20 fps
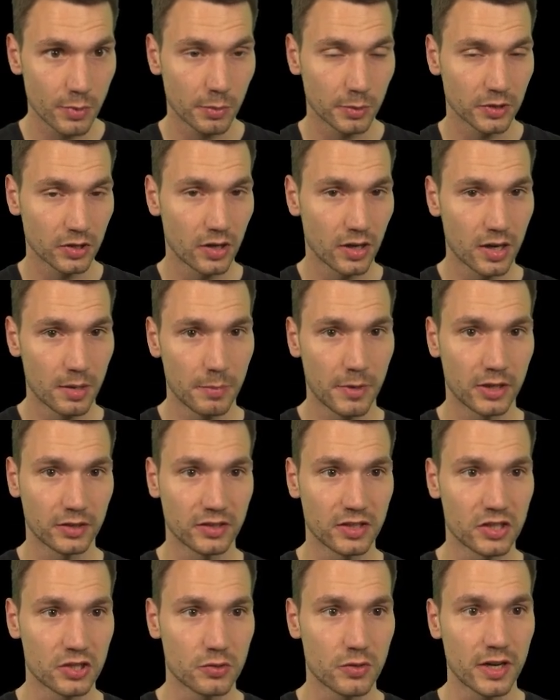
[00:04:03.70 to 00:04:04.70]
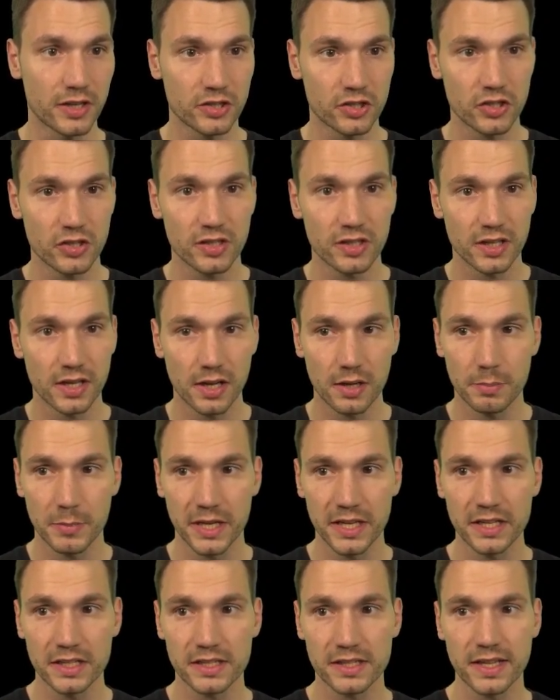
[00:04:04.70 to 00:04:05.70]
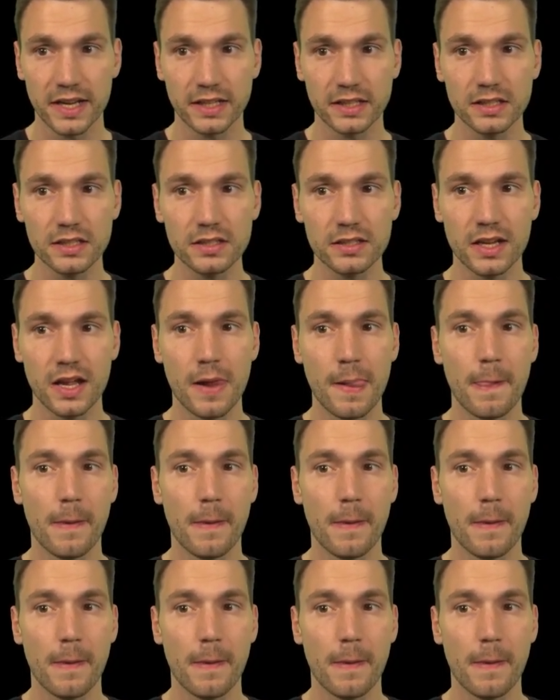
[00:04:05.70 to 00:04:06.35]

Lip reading: we will talk about the structure in a second.